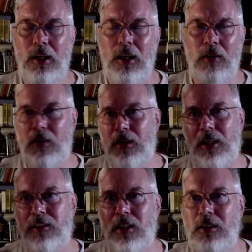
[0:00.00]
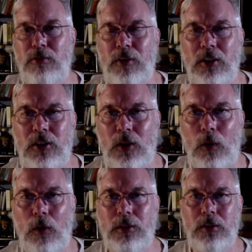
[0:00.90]
and then that's it. You finish the
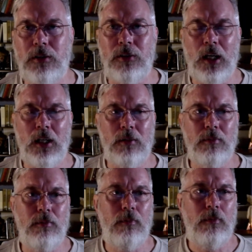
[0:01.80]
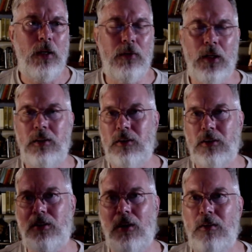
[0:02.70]
course. You're done. And then you just
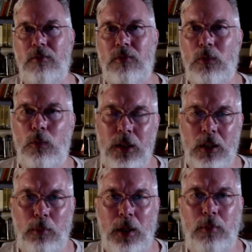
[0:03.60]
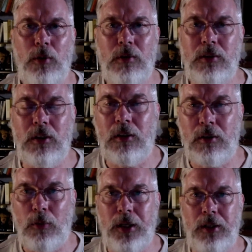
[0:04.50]
start reading the paper and listening to
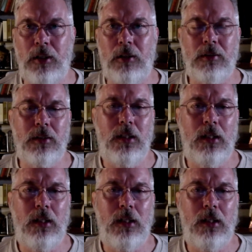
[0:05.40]
the radio and